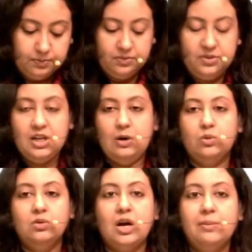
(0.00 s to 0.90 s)
Now,
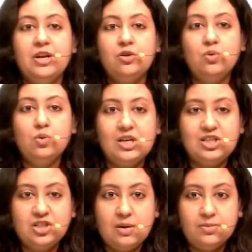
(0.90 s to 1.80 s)
coming to
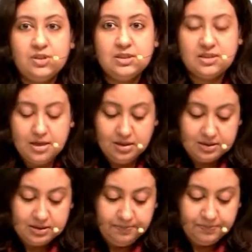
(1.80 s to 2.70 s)
question number
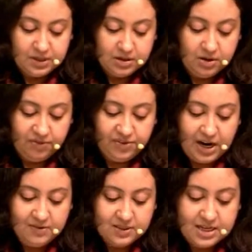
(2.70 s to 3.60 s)
6. A
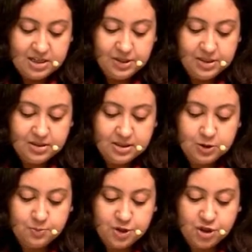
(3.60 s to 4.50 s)
5 cm
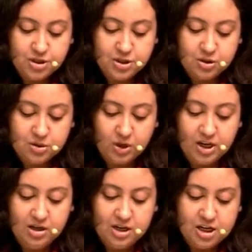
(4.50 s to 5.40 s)
suspicious
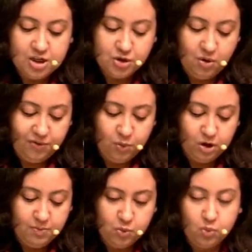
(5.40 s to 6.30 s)
looking lesion of oral
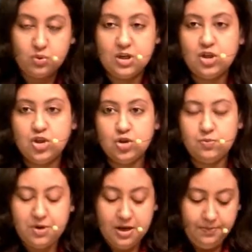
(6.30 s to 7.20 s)
mucosa should
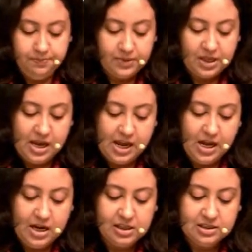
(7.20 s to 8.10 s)
be A.
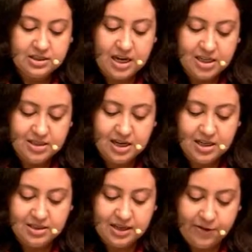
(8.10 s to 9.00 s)
Incised
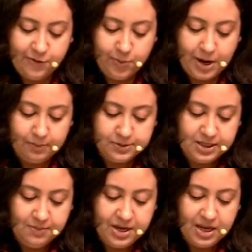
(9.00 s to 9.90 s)
and sent for biopsy,
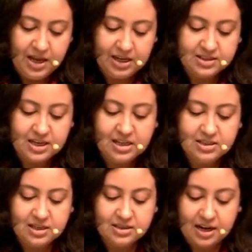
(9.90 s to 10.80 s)
B. Excised
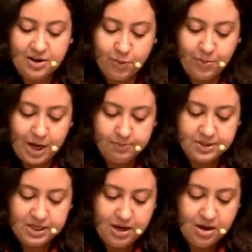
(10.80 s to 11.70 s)
and sent for
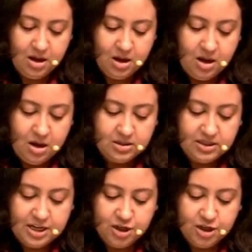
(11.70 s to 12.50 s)
biopsy, C.